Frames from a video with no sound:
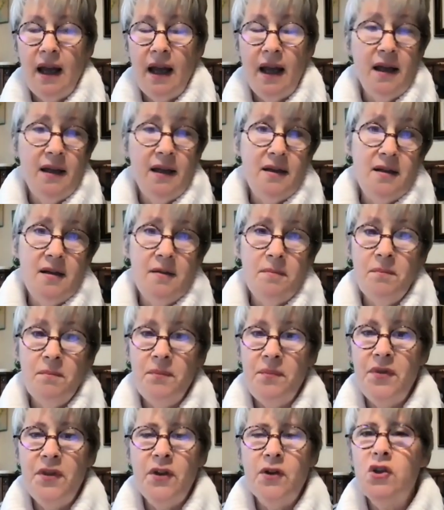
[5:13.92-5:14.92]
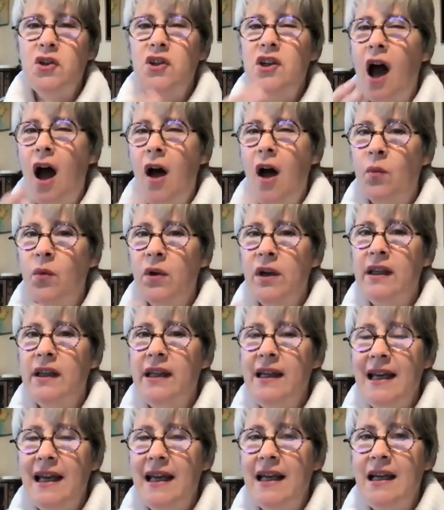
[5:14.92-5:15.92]
And there's not
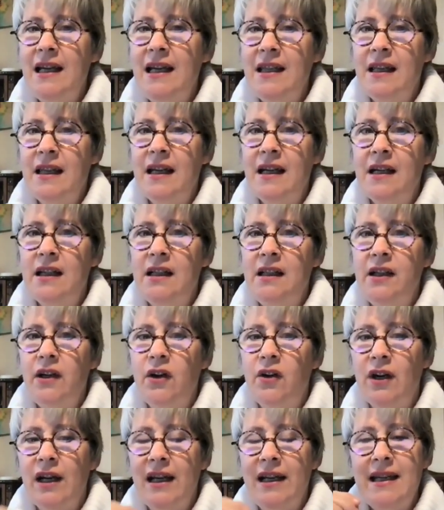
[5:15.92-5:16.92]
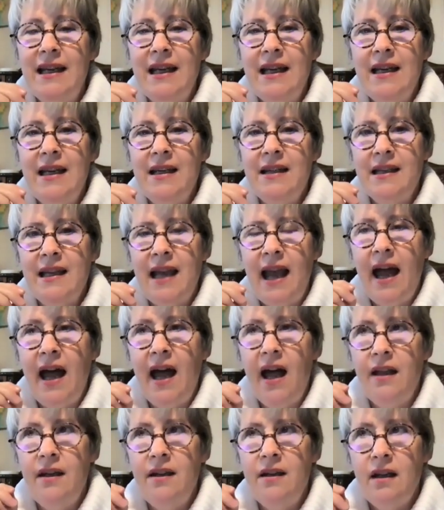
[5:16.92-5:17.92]
really anything clear. And he has
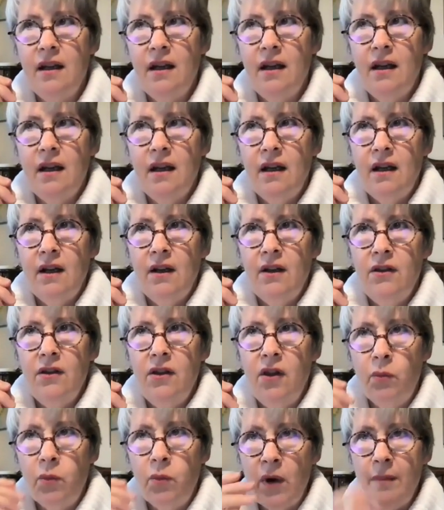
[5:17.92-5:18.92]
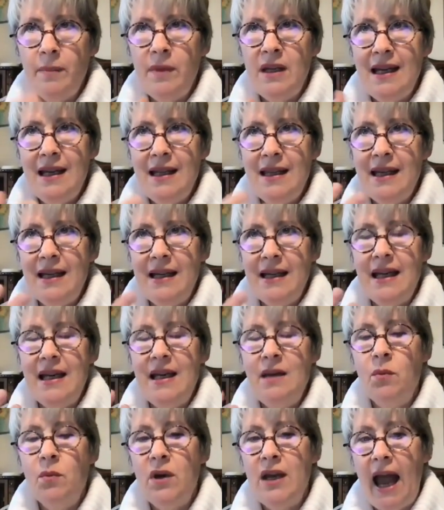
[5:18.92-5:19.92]
had, the remedy that
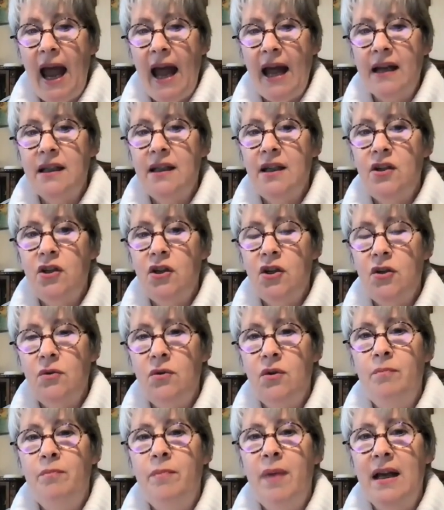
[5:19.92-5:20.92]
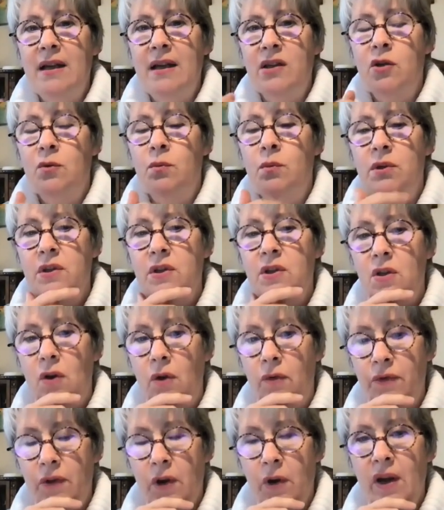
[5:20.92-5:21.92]
he reacted to the best was
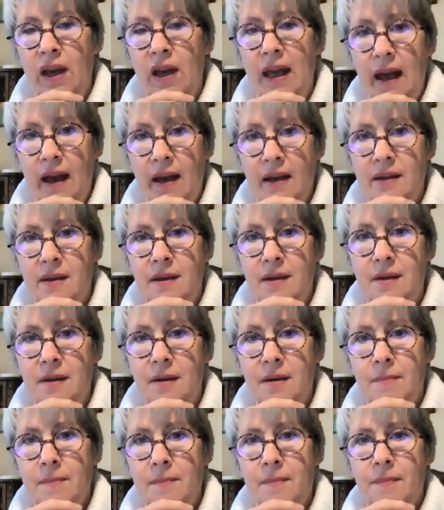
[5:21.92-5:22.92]
sulfuric acid.